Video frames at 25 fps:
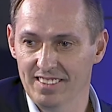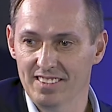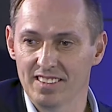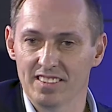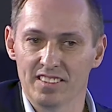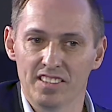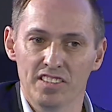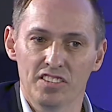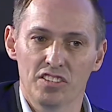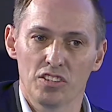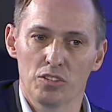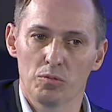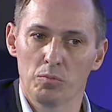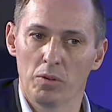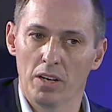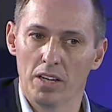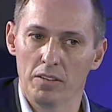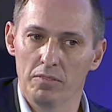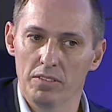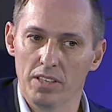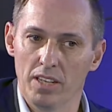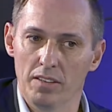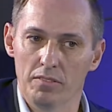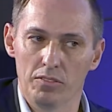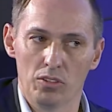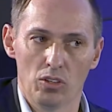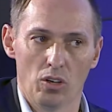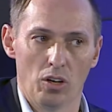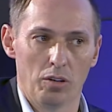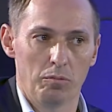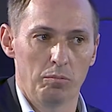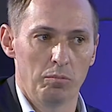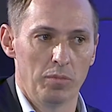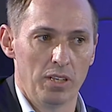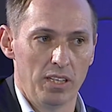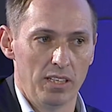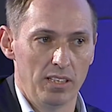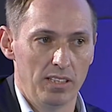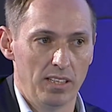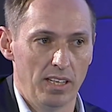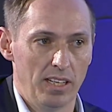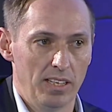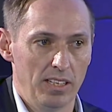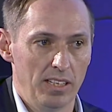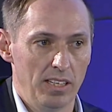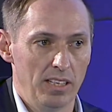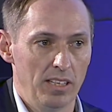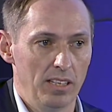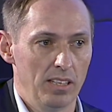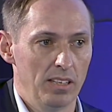And this is why we have not made
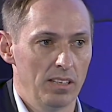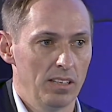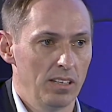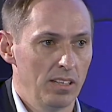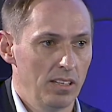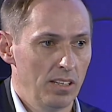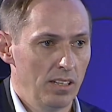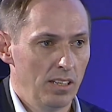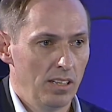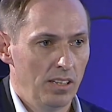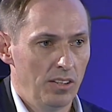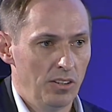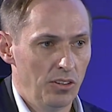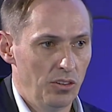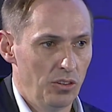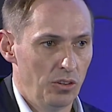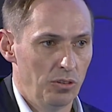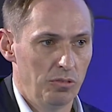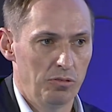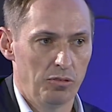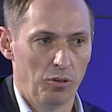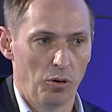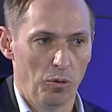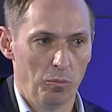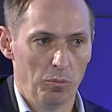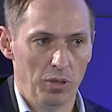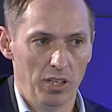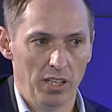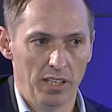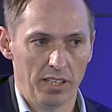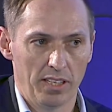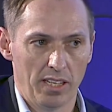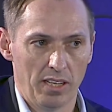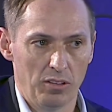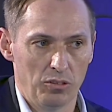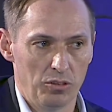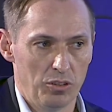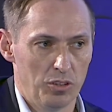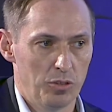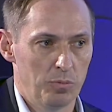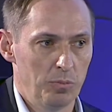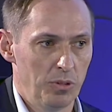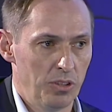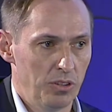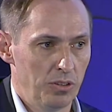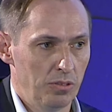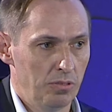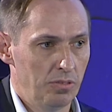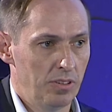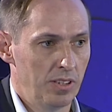any formal
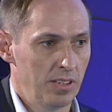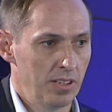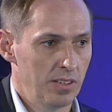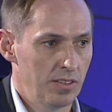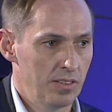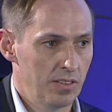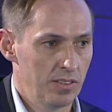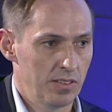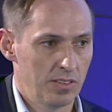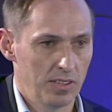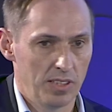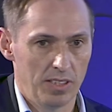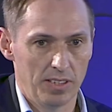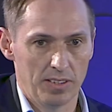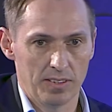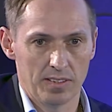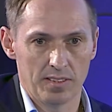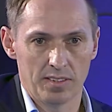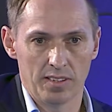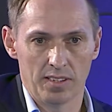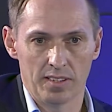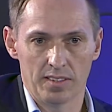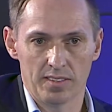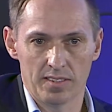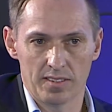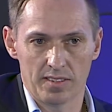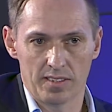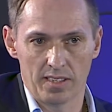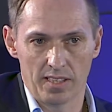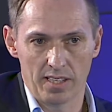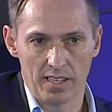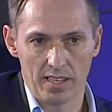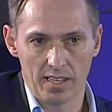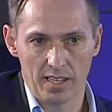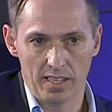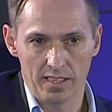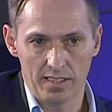announcement of this. It's there.